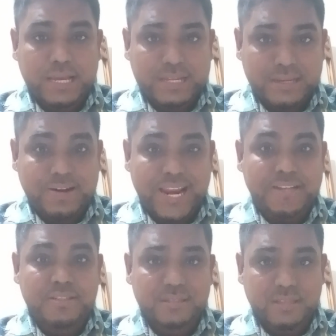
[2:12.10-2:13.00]

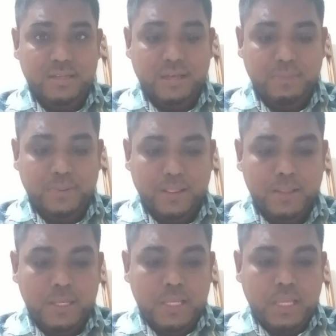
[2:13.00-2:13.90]
grant the appeal.
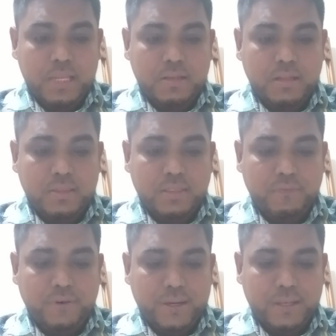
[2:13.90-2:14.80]
And they
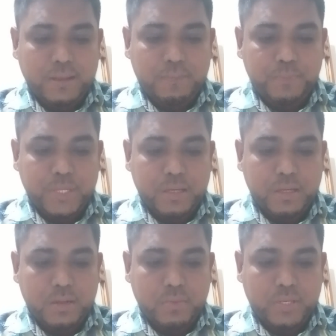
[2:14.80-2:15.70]
finally
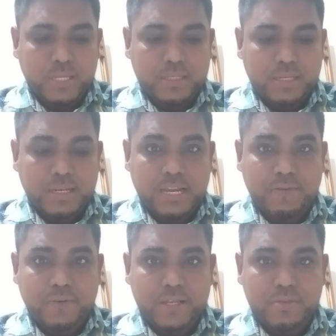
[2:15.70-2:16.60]
we need an
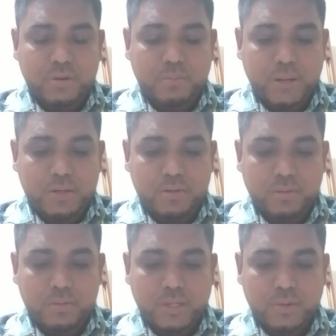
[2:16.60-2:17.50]
advice on
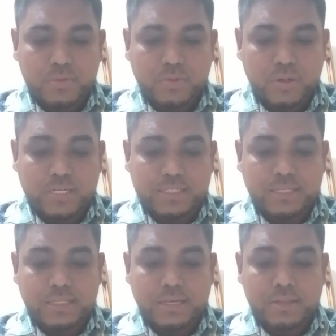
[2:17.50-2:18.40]
bundle
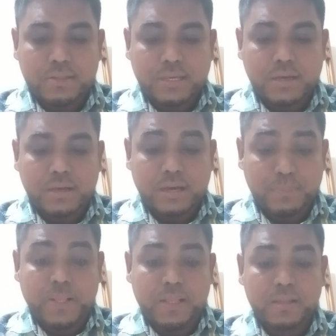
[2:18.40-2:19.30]
conducting the
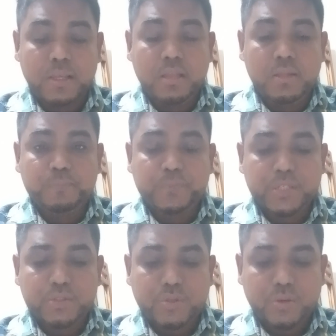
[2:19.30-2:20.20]
appeal.
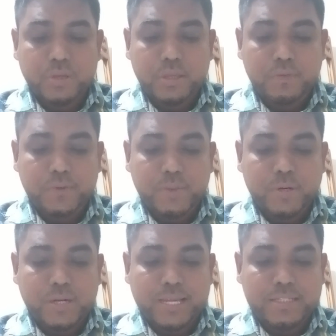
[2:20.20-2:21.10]
So if you
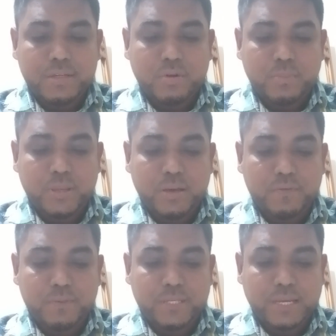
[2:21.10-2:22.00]
are acting on behalf
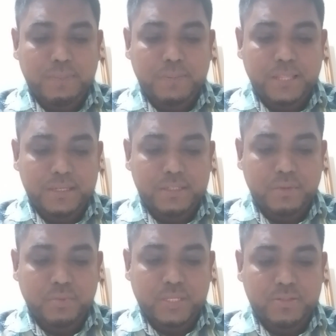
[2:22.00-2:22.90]
of the appellant,
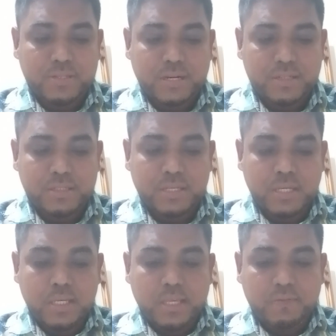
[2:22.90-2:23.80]
you will start,
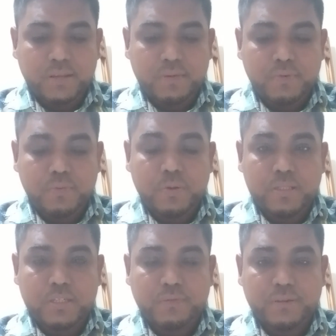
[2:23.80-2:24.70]
even if you were
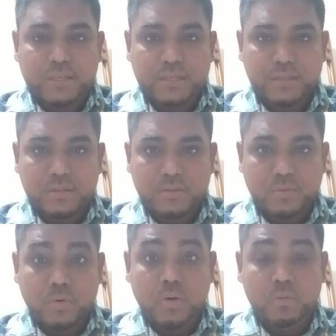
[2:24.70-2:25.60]
the defendant
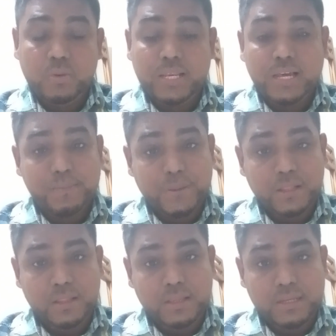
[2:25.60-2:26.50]
who will
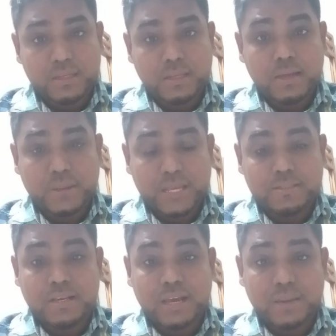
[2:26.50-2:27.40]
appeal, and
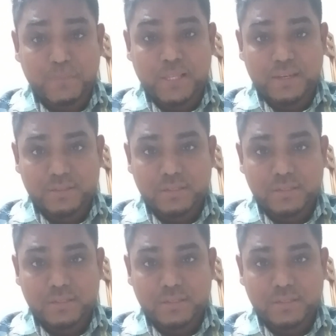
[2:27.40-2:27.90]
as an appellant,